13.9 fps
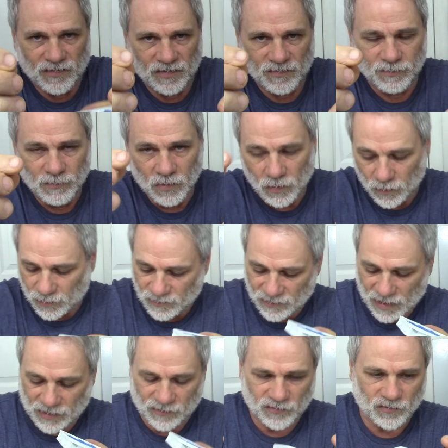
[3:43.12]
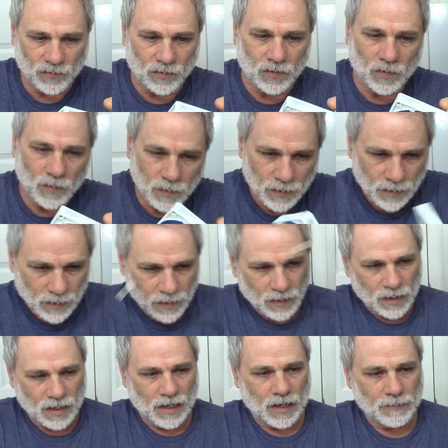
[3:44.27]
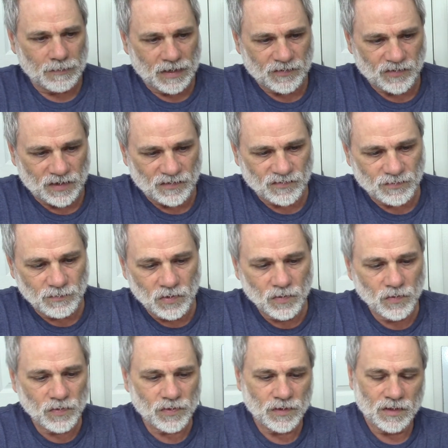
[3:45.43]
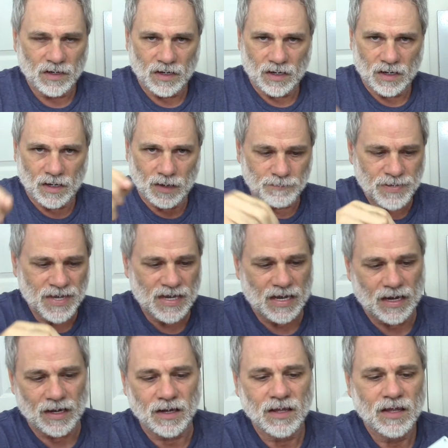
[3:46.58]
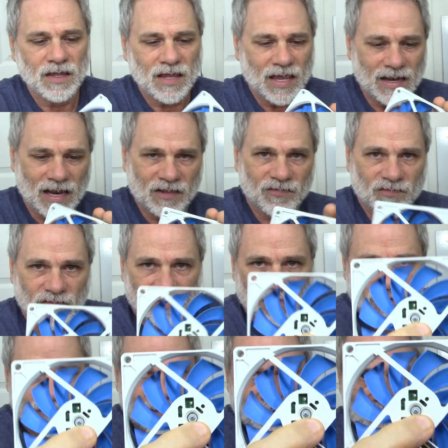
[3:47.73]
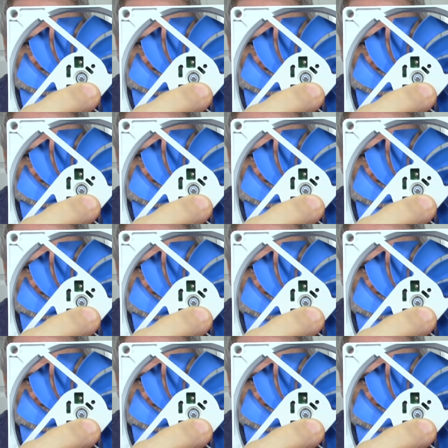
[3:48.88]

a smooth it's not a screw uh, it's a smooth uh, pin and that's the very